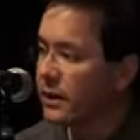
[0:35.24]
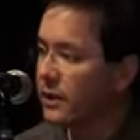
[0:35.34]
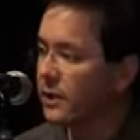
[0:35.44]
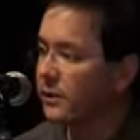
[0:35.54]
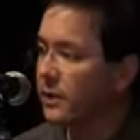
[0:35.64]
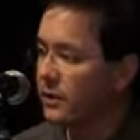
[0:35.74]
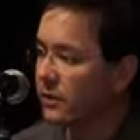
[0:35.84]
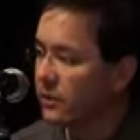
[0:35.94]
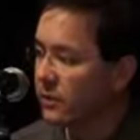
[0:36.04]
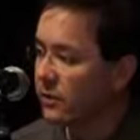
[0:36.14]

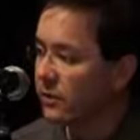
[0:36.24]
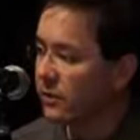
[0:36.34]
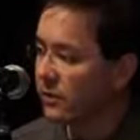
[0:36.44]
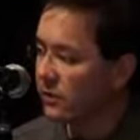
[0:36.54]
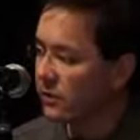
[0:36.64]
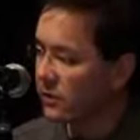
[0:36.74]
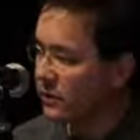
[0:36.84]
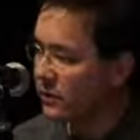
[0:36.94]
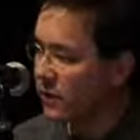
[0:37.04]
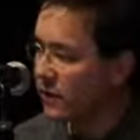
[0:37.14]
in which there's a
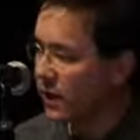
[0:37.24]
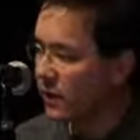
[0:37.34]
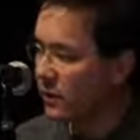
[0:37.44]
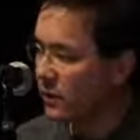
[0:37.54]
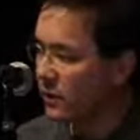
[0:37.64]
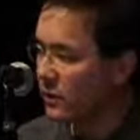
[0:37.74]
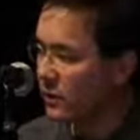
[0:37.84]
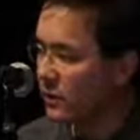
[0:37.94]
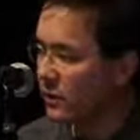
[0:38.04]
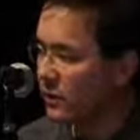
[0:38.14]
small character
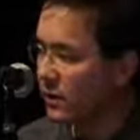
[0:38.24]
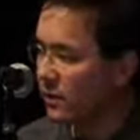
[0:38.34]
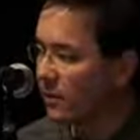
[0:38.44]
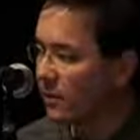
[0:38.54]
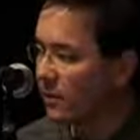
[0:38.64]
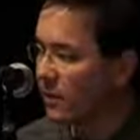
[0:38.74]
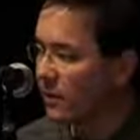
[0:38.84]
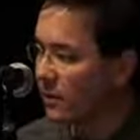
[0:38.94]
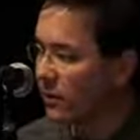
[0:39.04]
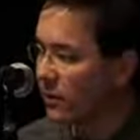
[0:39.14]
who was
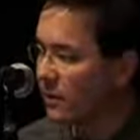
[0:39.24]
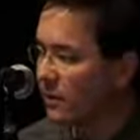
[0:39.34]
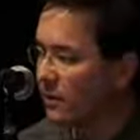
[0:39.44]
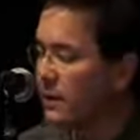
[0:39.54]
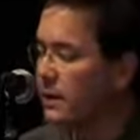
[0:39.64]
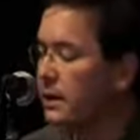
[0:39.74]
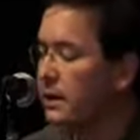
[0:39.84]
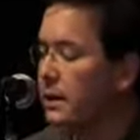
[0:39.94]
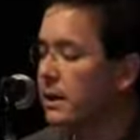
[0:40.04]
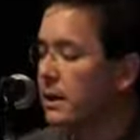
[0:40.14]
appearing repeatedly,
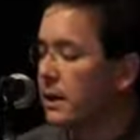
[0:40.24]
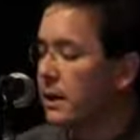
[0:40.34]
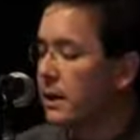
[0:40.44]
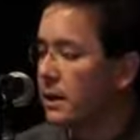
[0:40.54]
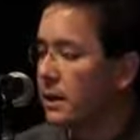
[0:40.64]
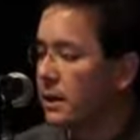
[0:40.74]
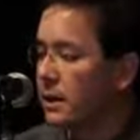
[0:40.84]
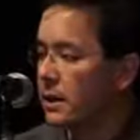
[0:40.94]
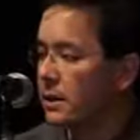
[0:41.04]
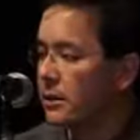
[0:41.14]

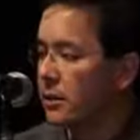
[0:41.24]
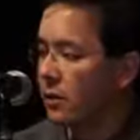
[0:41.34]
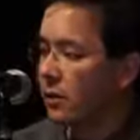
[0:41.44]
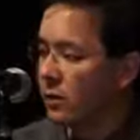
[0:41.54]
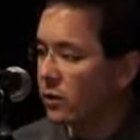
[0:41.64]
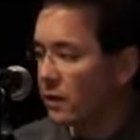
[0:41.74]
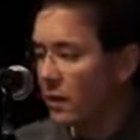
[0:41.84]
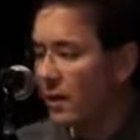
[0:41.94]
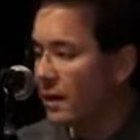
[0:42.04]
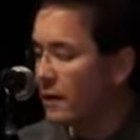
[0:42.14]
wandering
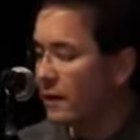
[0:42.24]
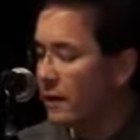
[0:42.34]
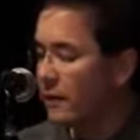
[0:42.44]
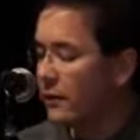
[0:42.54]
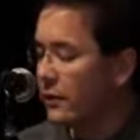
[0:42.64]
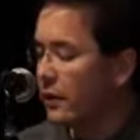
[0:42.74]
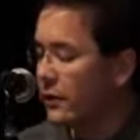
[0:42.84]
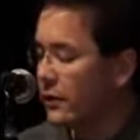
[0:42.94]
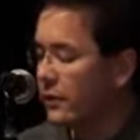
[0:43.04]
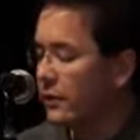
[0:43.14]
around and kind of
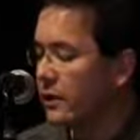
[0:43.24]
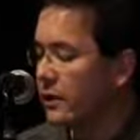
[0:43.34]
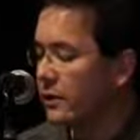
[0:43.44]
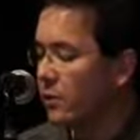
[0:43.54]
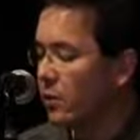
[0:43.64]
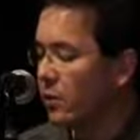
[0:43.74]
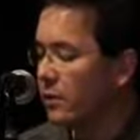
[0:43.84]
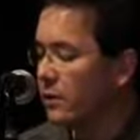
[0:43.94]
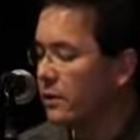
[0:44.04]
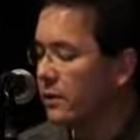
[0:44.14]
lost and
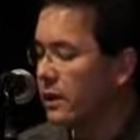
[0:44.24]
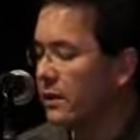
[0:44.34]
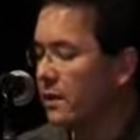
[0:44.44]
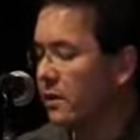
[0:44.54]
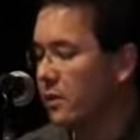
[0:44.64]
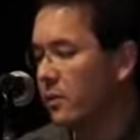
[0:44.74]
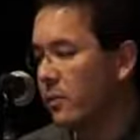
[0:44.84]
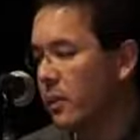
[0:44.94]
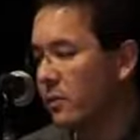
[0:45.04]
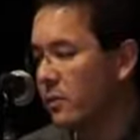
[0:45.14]
bewildered. And then there would
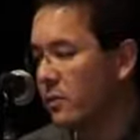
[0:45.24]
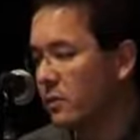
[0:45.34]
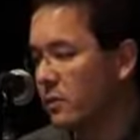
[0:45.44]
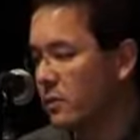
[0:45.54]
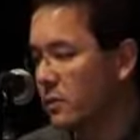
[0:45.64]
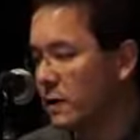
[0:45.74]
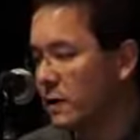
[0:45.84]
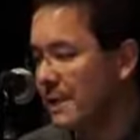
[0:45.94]
be a small